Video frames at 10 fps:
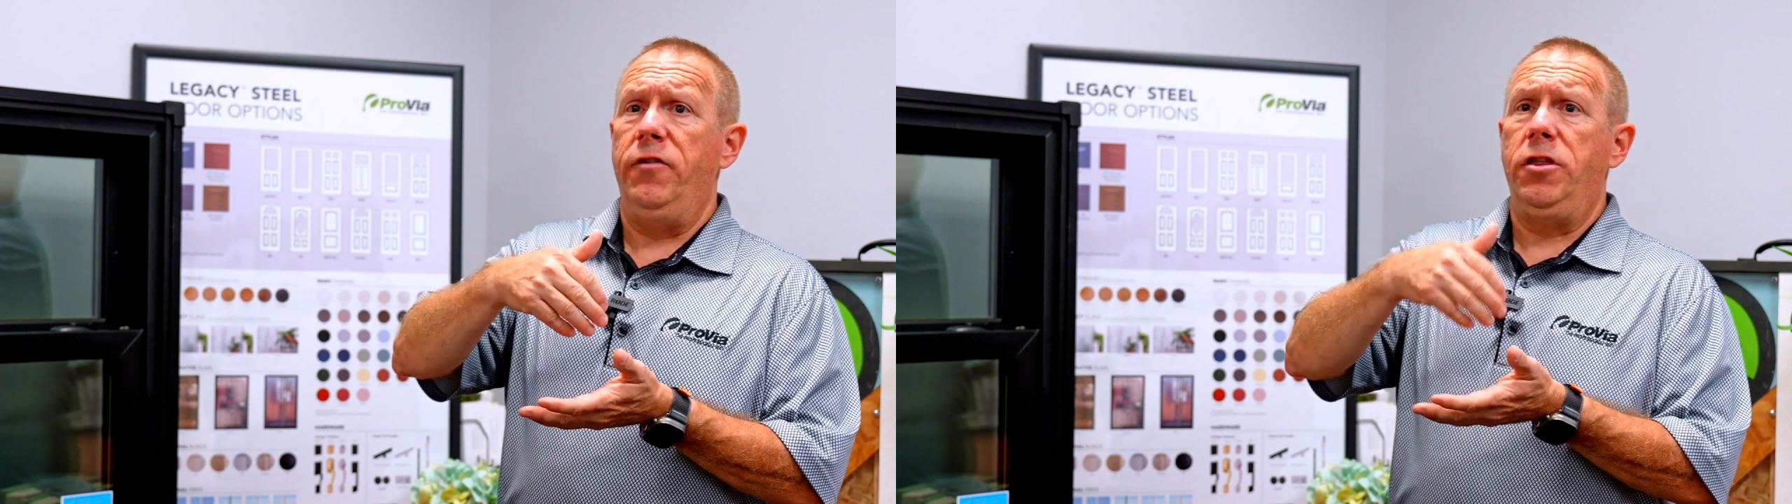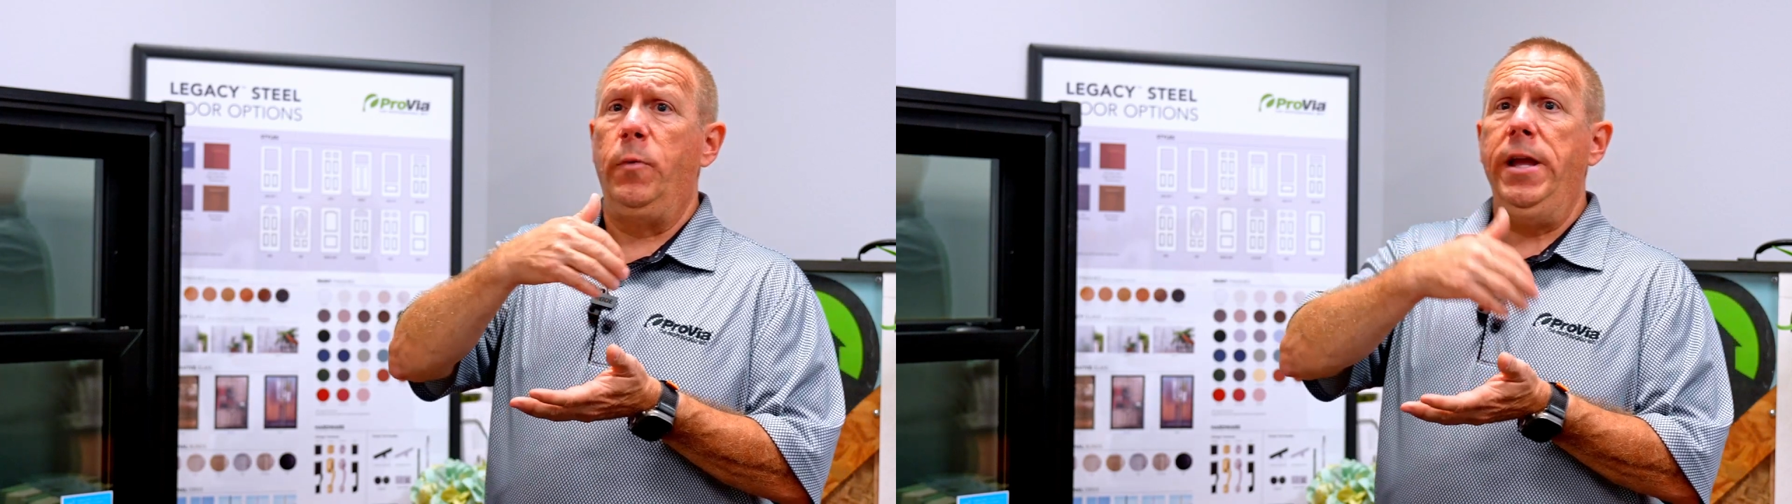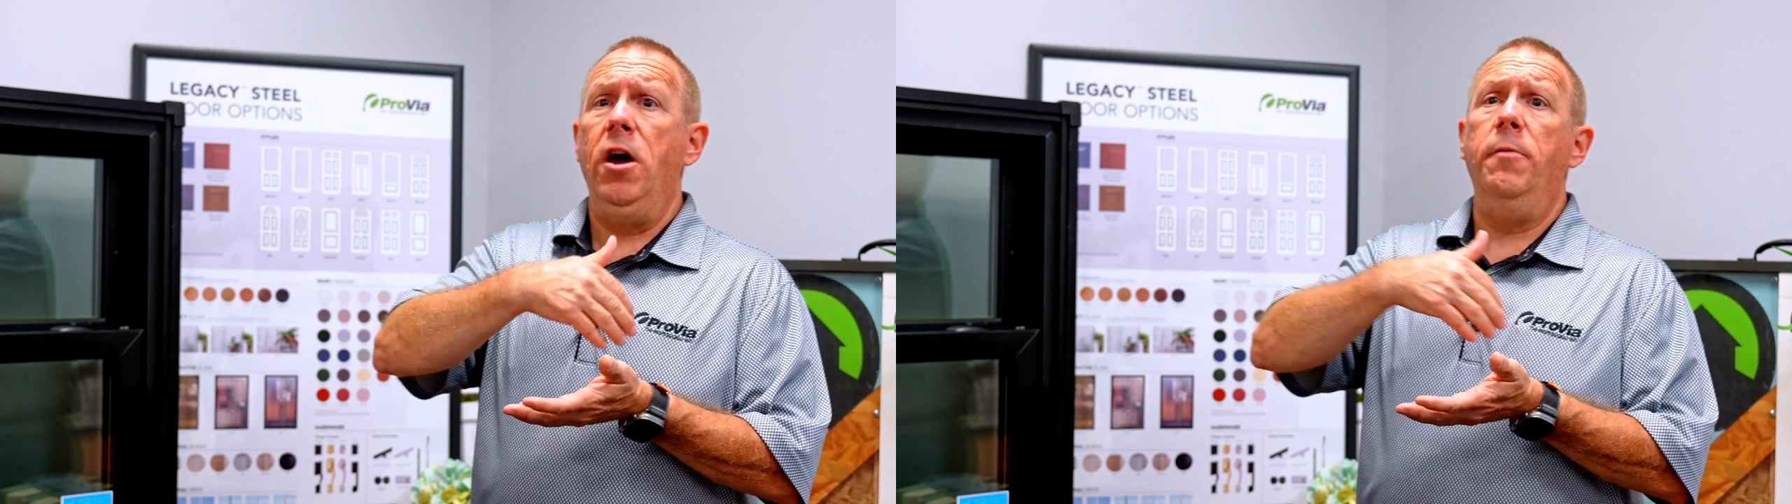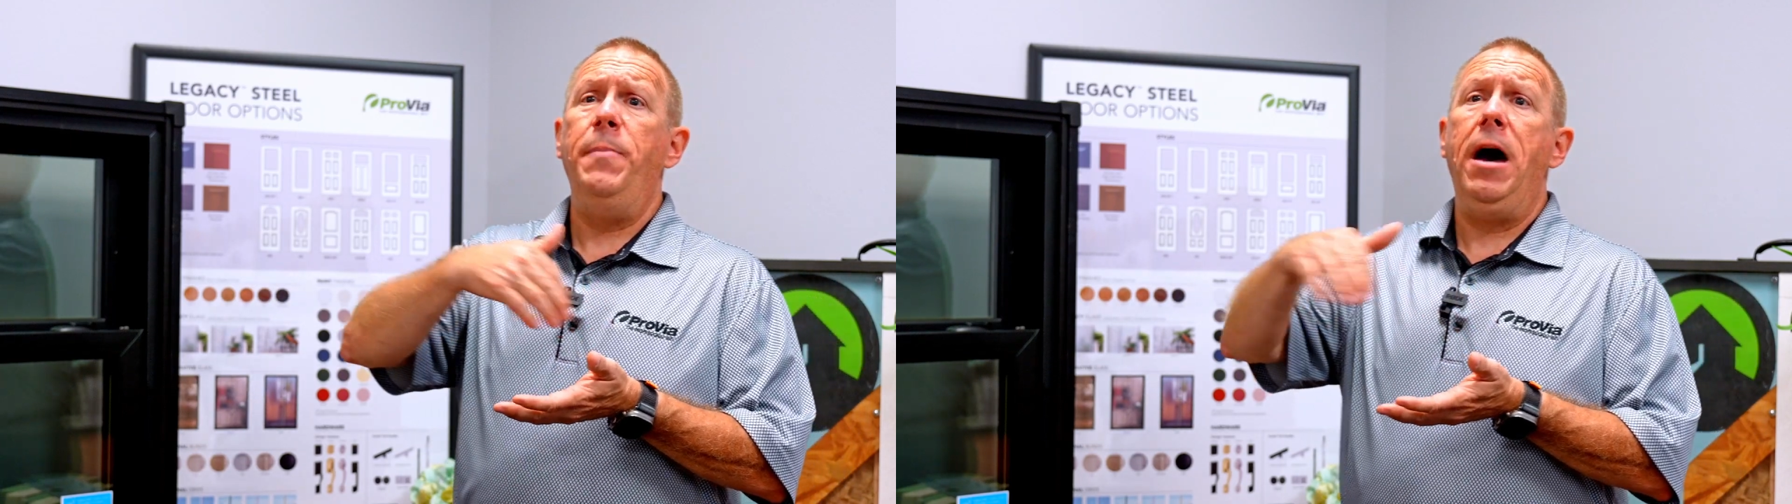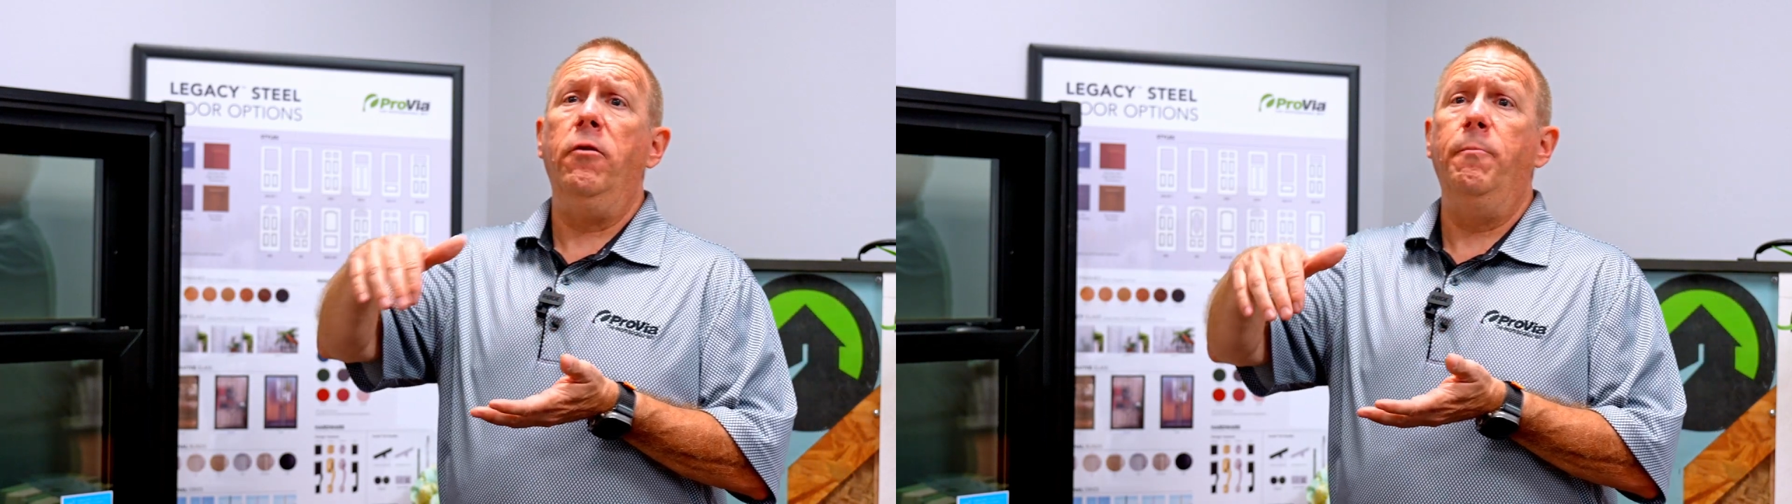
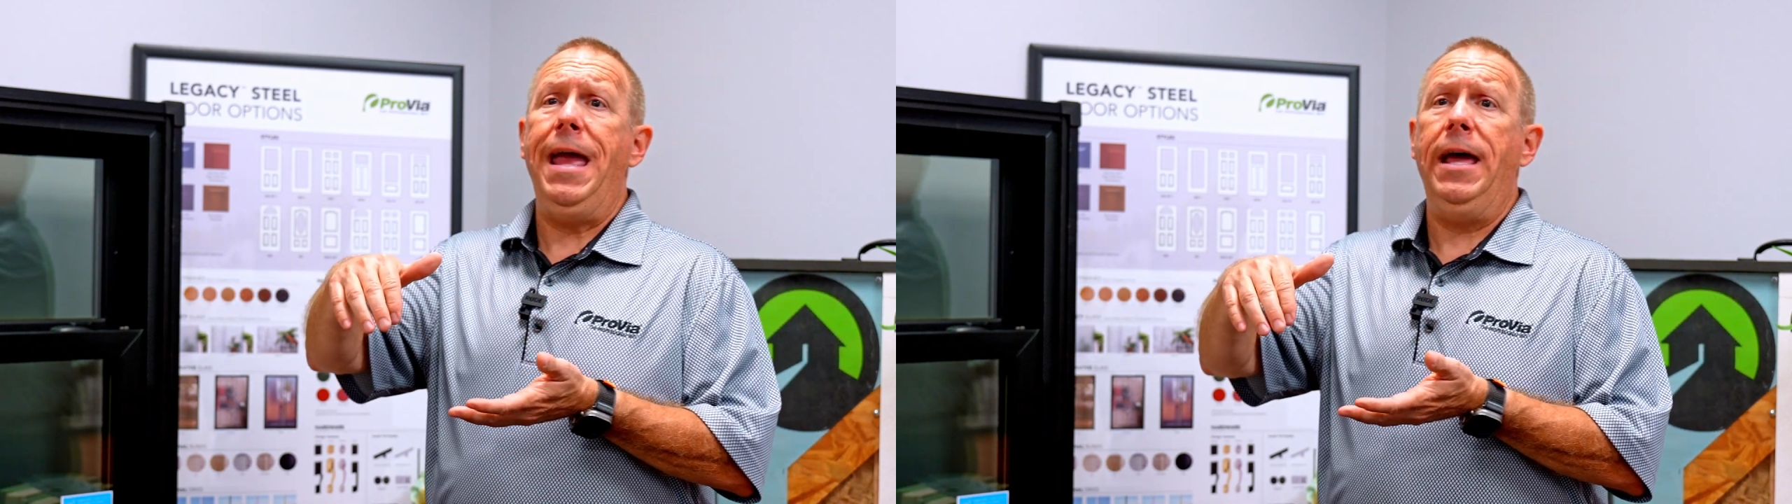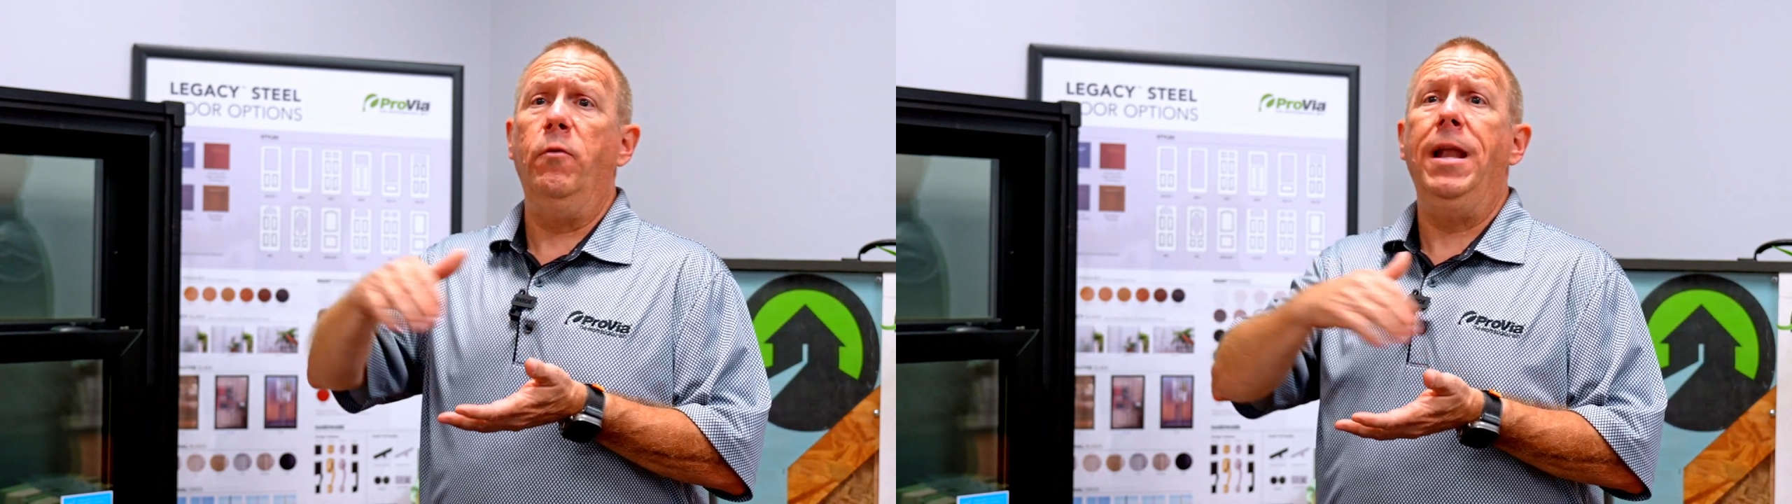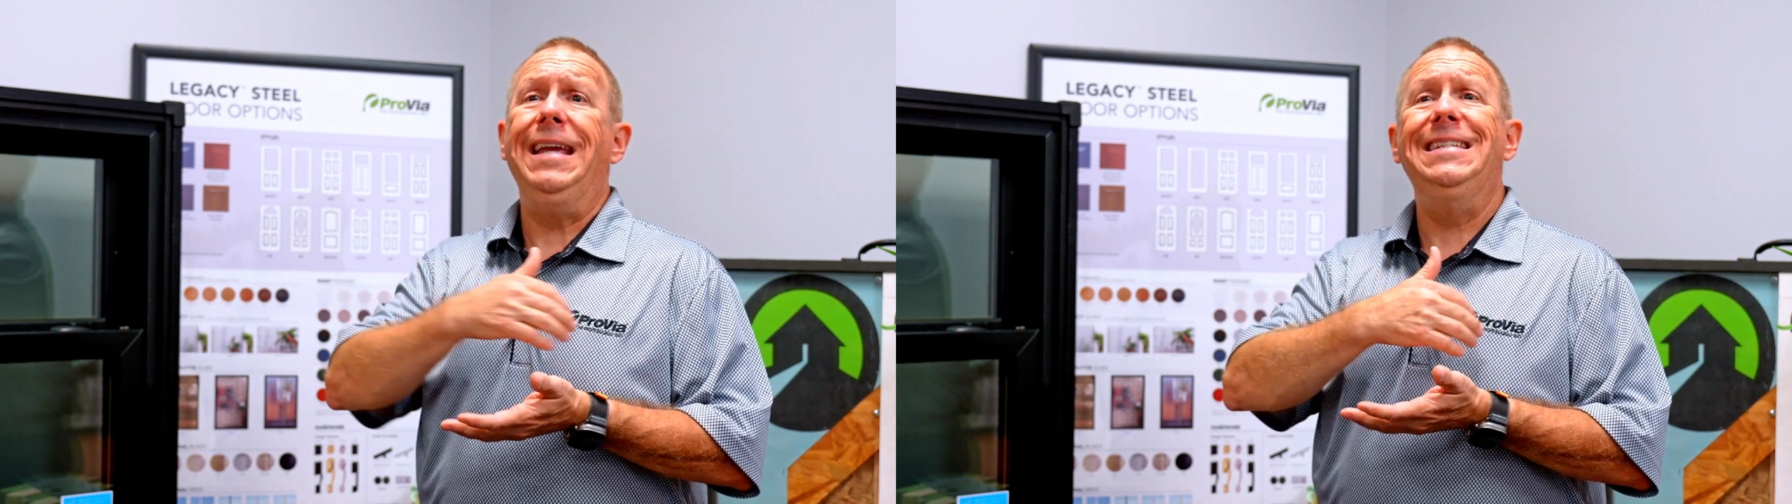300-pound man running